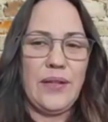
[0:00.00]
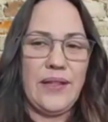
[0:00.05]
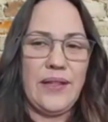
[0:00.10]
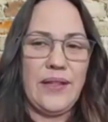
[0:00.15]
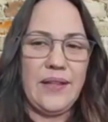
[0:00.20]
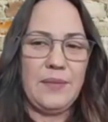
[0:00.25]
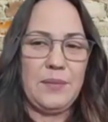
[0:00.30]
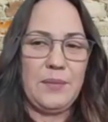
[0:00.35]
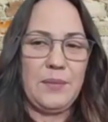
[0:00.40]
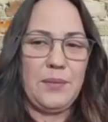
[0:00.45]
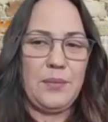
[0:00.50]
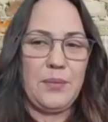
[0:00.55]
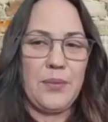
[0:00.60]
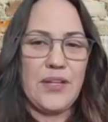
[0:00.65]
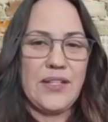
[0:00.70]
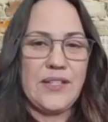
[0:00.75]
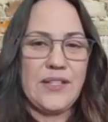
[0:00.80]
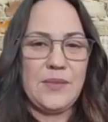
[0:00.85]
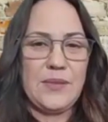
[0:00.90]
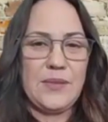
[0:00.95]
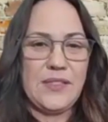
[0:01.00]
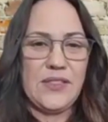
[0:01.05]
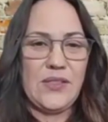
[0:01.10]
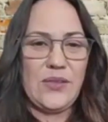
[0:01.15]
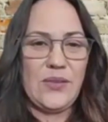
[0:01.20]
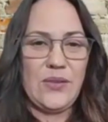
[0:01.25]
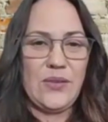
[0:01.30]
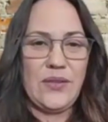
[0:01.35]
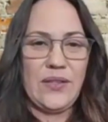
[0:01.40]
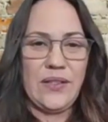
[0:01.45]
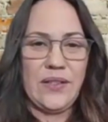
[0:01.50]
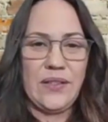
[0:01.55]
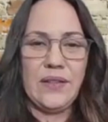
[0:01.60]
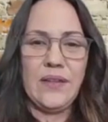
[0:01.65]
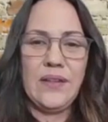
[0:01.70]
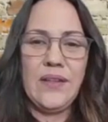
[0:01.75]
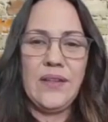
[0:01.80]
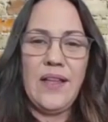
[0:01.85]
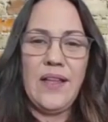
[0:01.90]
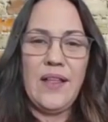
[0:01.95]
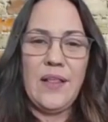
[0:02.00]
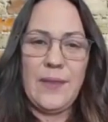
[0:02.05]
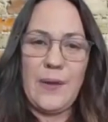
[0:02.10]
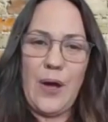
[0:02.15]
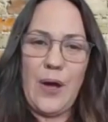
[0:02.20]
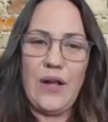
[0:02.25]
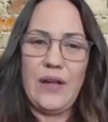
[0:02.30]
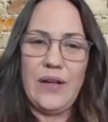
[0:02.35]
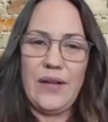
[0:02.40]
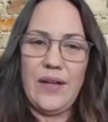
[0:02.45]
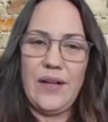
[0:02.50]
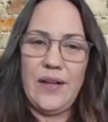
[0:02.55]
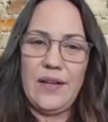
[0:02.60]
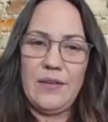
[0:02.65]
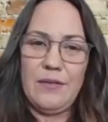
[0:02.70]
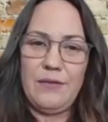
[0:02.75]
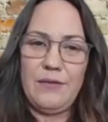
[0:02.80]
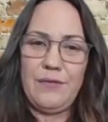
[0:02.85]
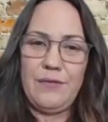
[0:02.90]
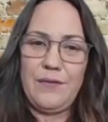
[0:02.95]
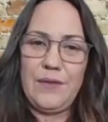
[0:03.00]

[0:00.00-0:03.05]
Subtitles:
it brings me to the thought of